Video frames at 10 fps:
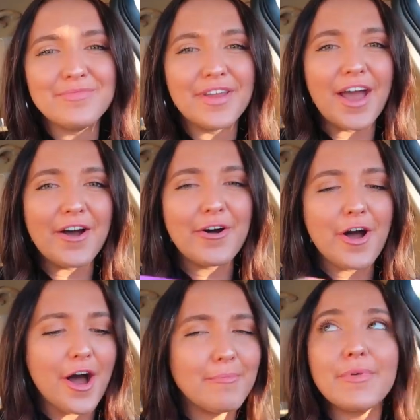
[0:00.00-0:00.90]
I'm
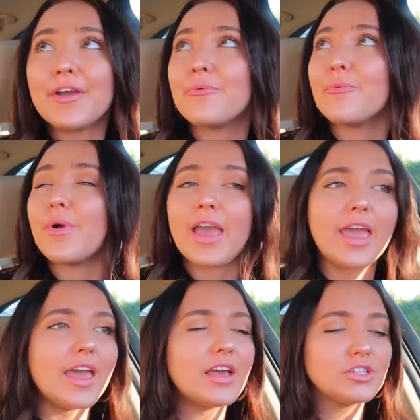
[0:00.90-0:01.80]
now on my
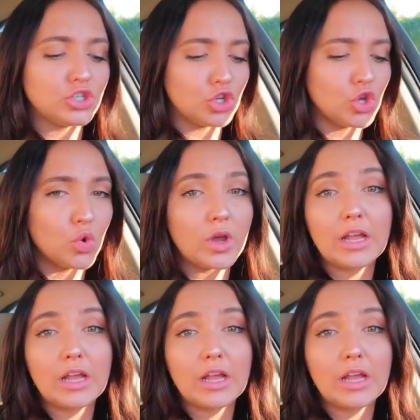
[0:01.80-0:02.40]
way to